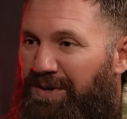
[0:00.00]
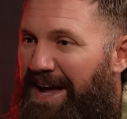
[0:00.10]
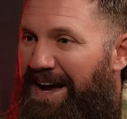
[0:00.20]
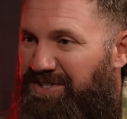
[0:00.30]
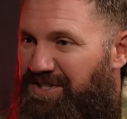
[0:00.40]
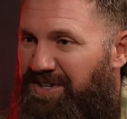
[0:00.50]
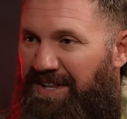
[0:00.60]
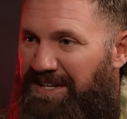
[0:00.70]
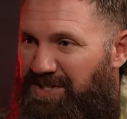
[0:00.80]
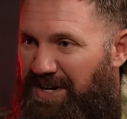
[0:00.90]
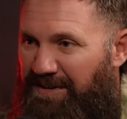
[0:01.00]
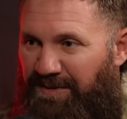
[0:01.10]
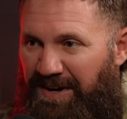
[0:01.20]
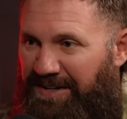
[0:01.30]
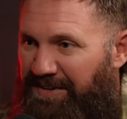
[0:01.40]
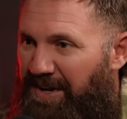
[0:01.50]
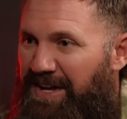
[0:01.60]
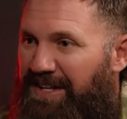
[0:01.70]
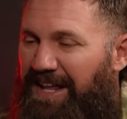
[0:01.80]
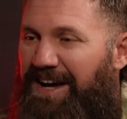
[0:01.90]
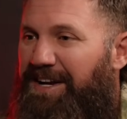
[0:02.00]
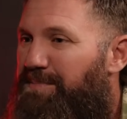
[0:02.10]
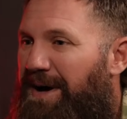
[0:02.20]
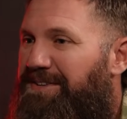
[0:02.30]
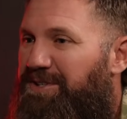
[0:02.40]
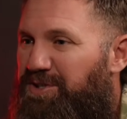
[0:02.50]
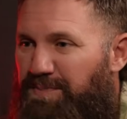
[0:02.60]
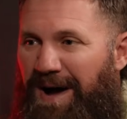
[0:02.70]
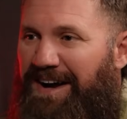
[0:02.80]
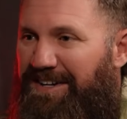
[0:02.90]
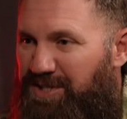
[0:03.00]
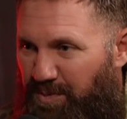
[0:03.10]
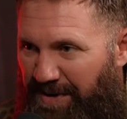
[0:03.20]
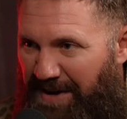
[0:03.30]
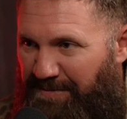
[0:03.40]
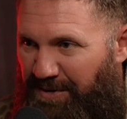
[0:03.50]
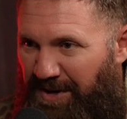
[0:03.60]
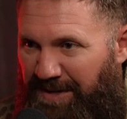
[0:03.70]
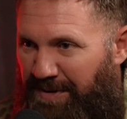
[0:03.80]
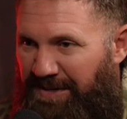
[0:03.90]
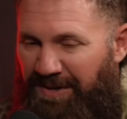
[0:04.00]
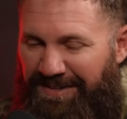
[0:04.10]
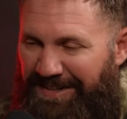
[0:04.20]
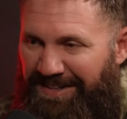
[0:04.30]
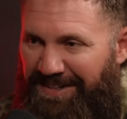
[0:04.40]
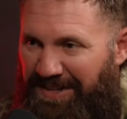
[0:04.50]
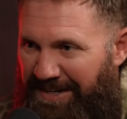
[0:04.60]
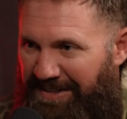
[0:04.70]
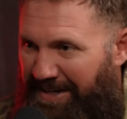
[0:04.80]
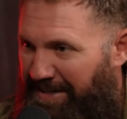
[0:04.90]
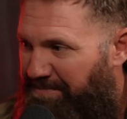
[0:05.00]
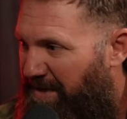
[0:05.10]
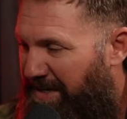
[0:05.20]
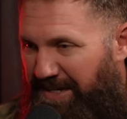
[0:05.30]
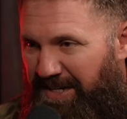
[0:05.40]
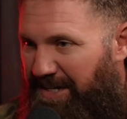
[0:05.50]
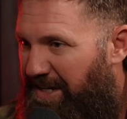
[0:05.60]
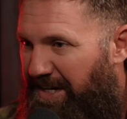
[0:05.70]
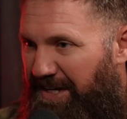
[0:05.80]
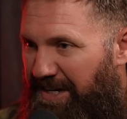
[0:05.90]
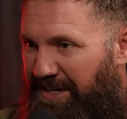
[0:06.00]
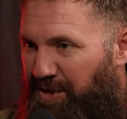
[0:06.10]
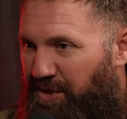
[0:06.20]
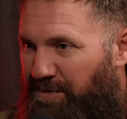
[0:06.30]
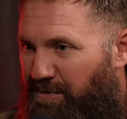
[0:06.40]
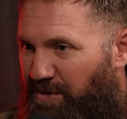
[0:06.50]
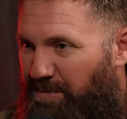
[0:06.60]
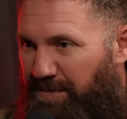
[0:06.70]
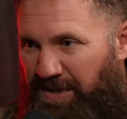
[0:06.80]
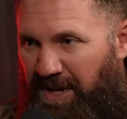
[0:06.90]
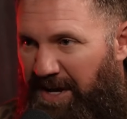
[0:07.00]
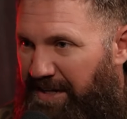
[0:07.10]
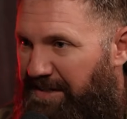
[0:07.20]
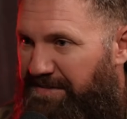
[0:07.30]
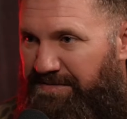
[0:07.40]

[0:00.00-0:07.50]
lasts and all that stuff, right? Yeah. And lining politicians' pockets and whatever, right? But at the end of the day, like in uniform, you're like,